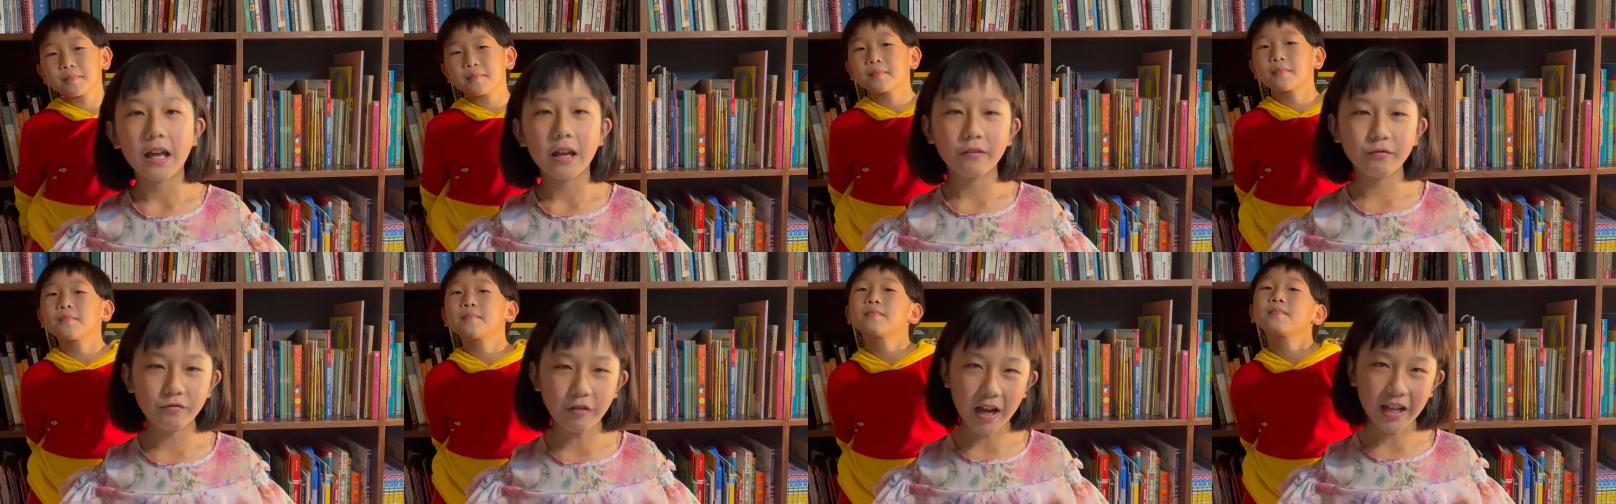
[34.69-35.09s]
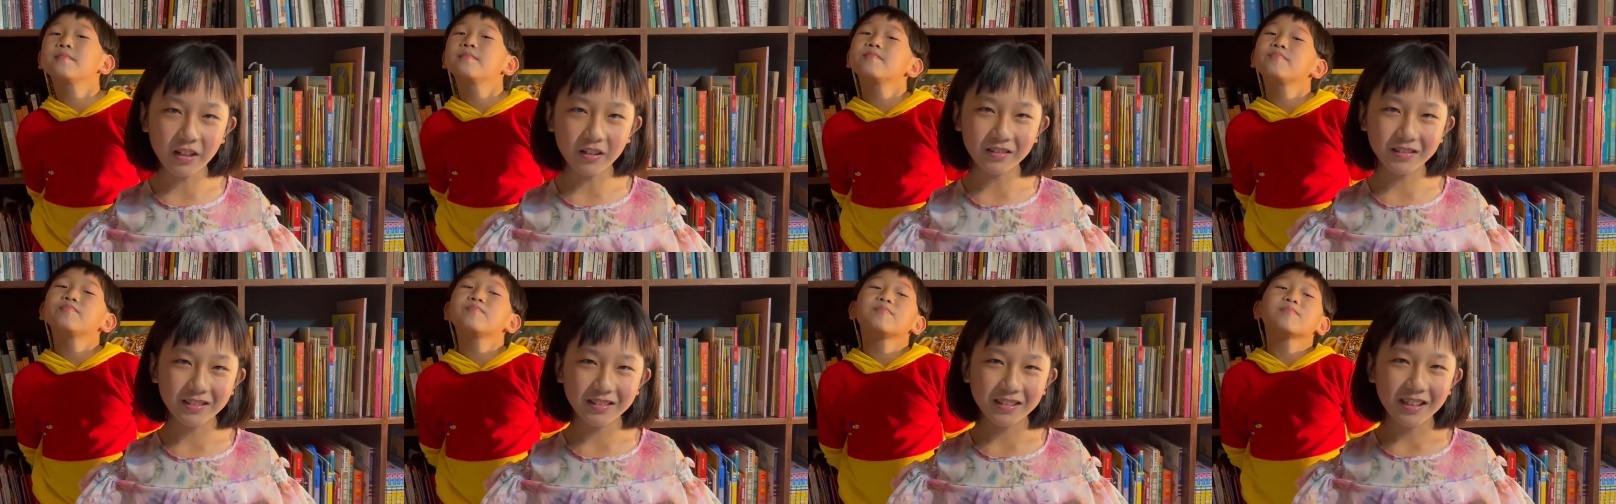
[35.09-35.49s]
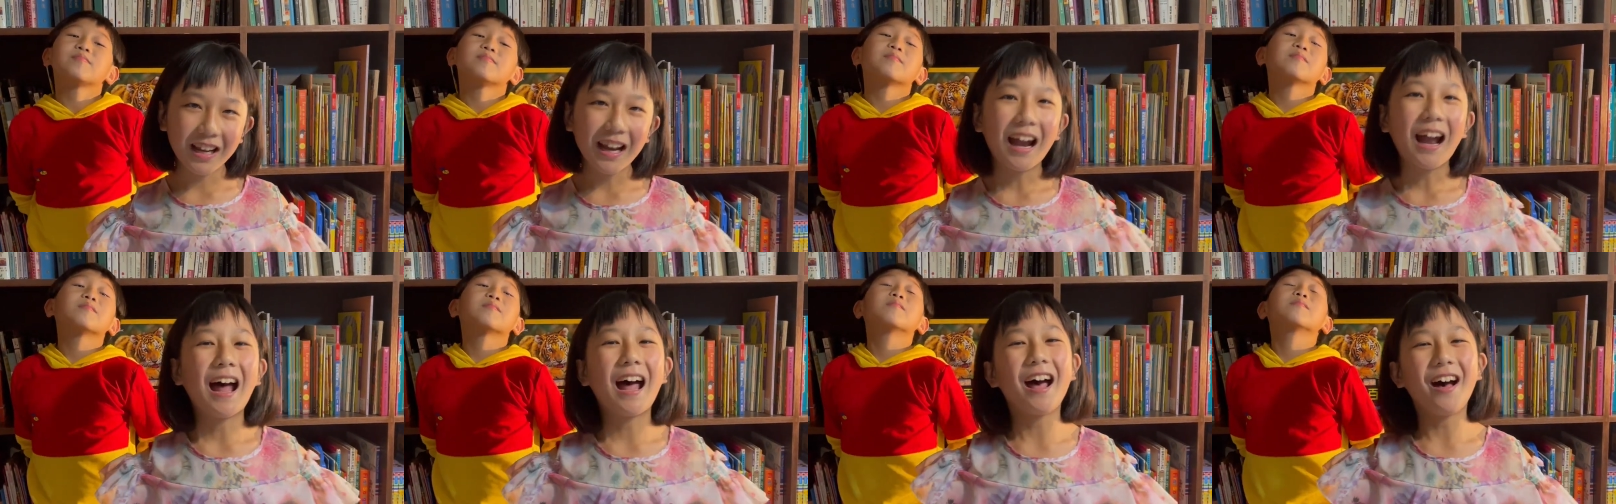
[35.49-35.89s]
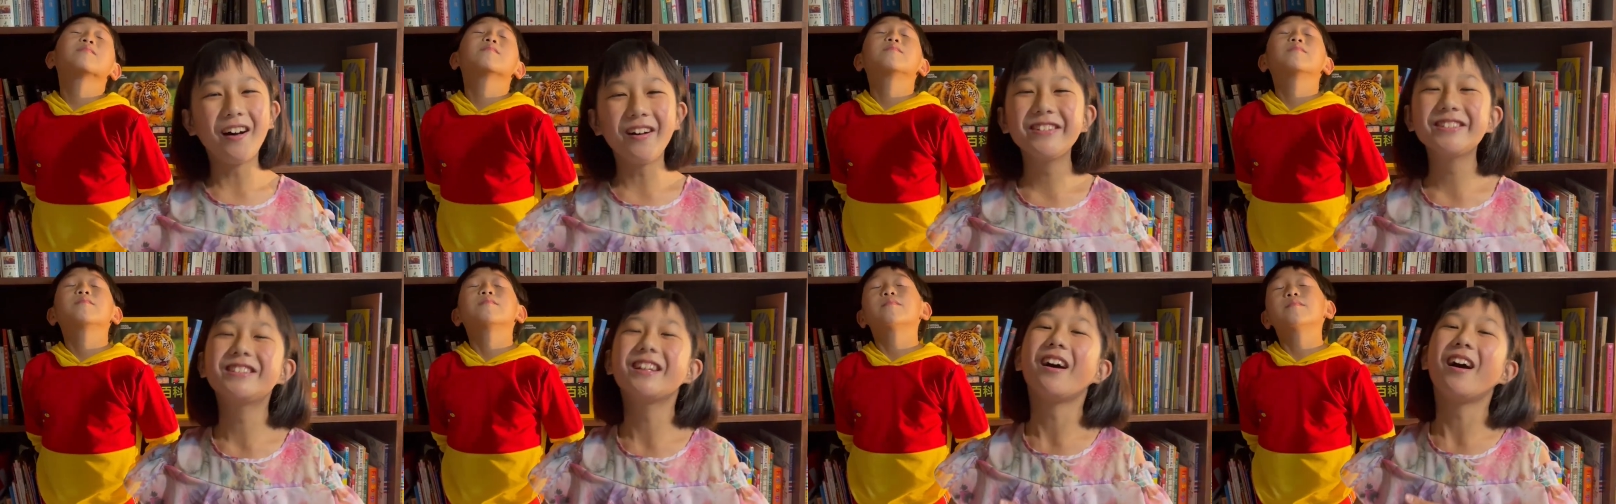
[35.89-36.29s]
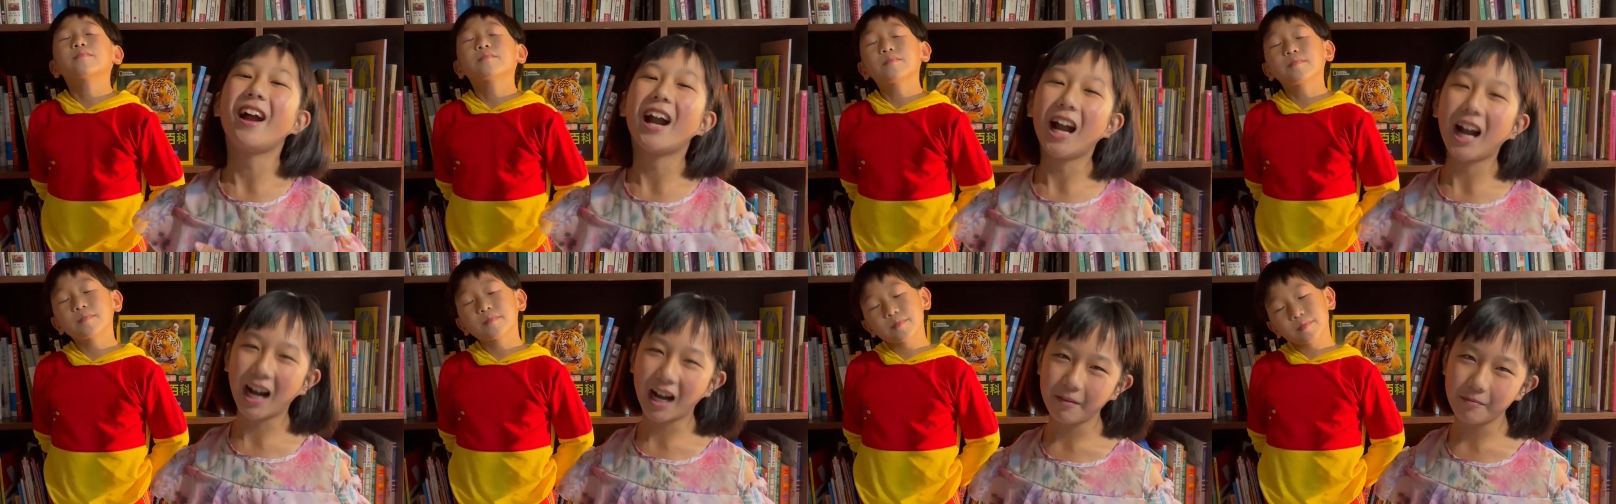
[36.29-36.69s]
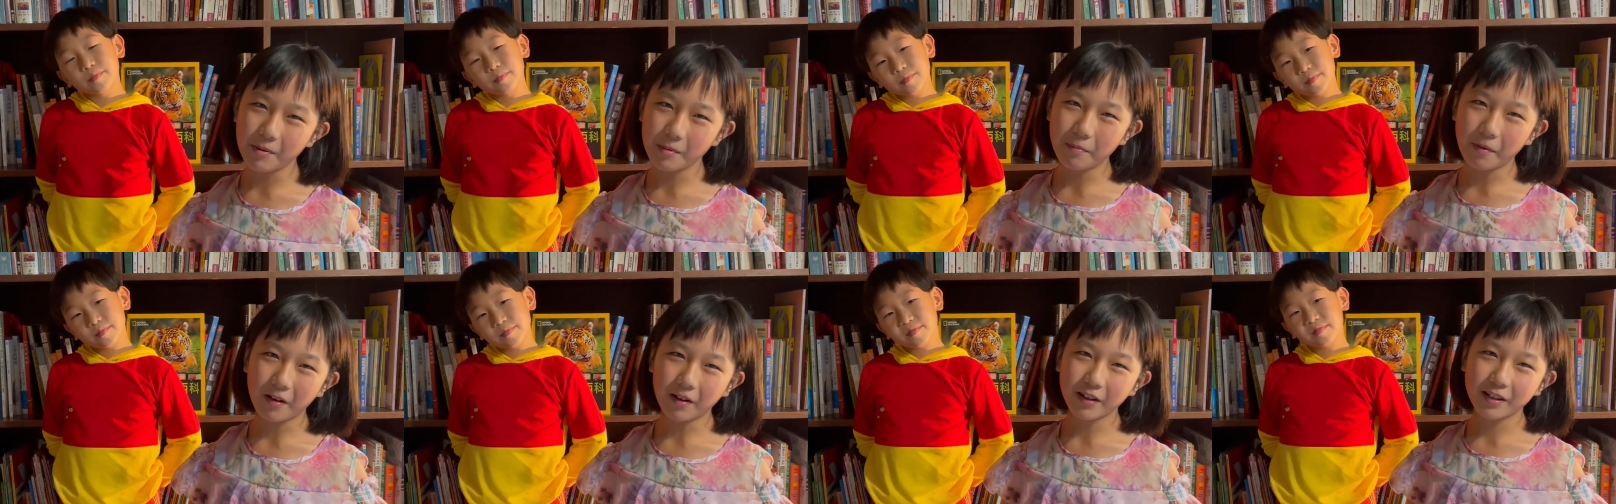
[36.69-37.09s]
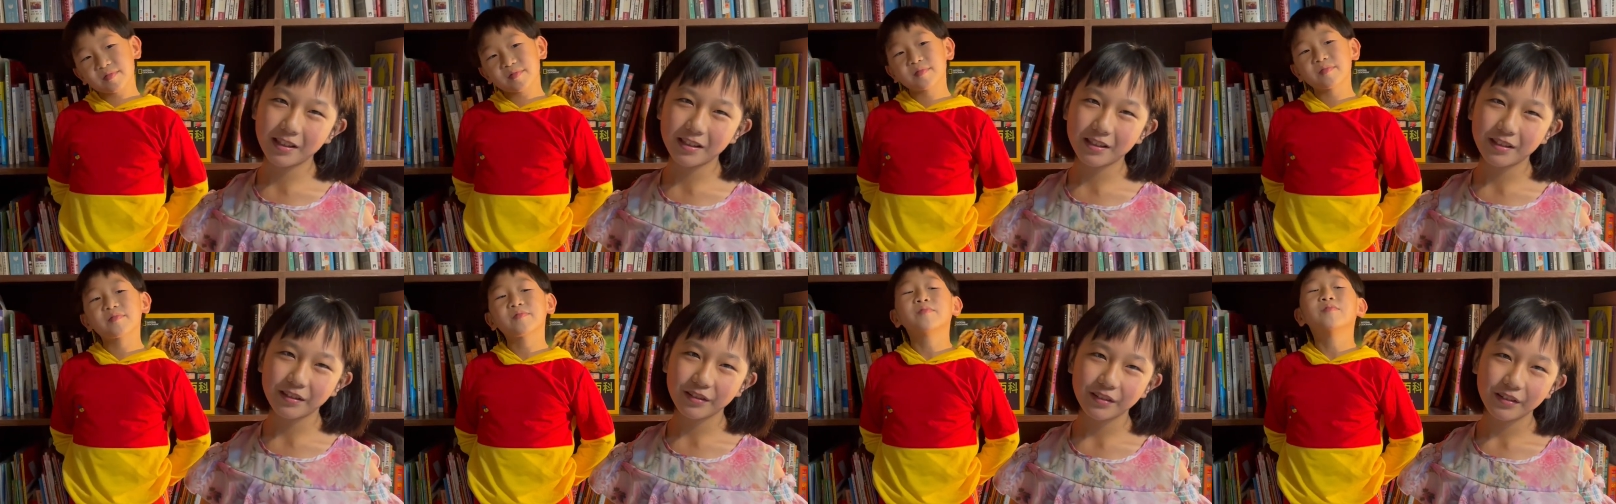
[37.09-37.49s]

Speaker 1: Rhinos are also herbivores.